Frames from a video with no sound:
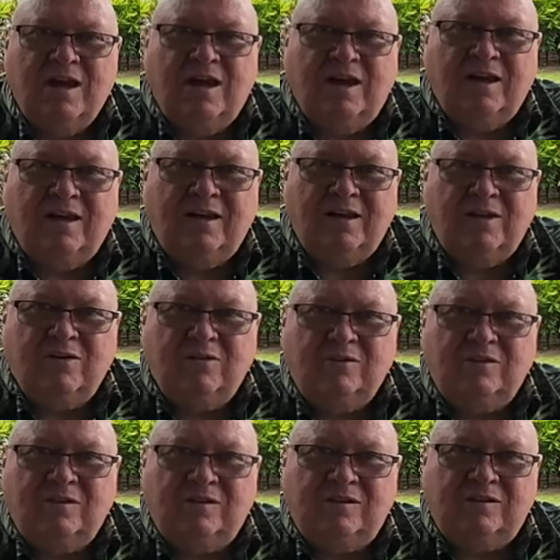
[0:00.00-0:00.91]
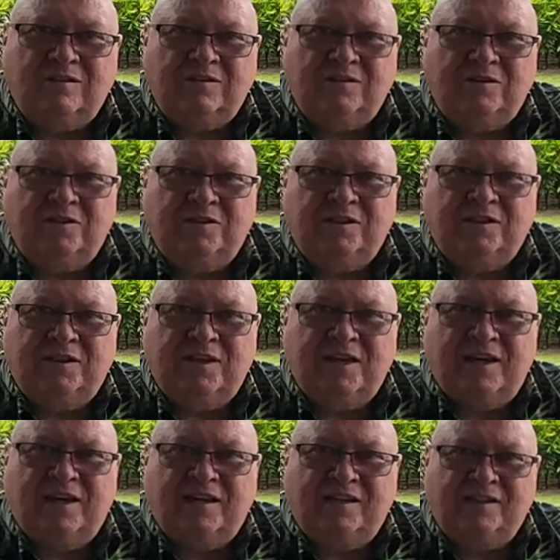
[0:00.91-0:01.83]
And it'll
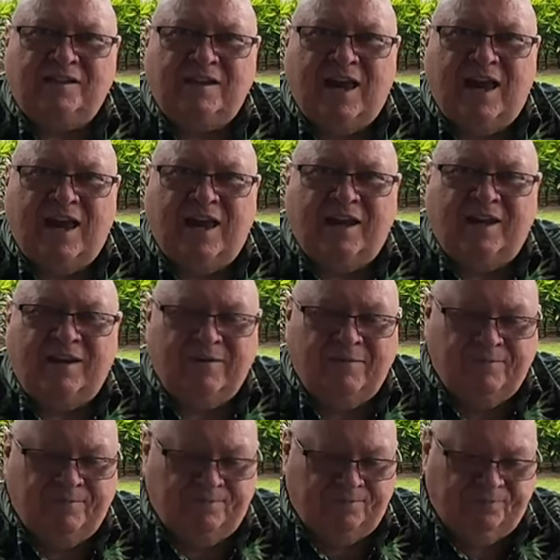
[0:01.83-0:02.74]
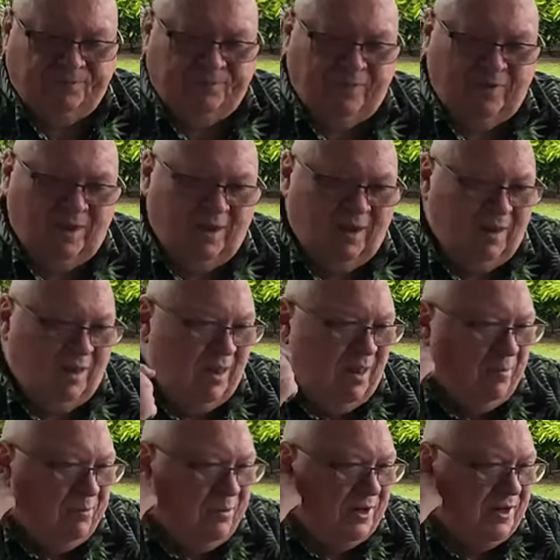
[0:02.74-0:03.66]
zig and zag.
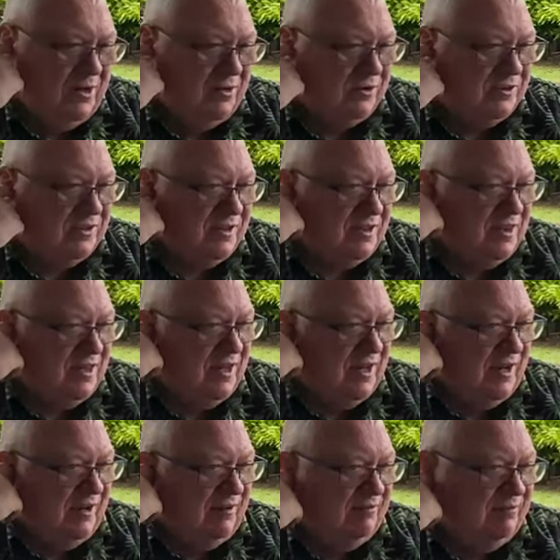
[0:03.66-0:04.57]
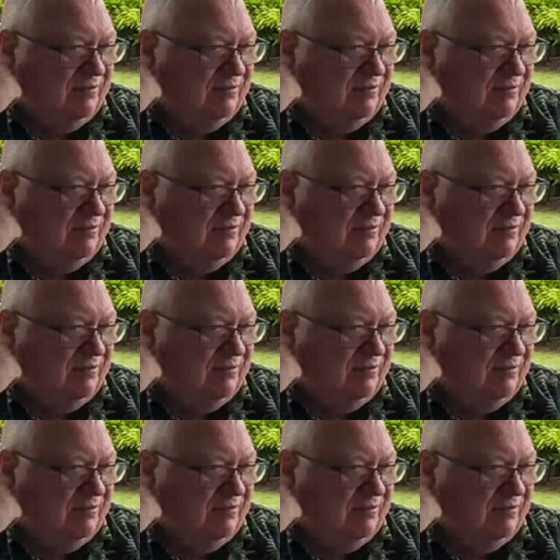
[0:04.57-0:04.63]
But here's the thing.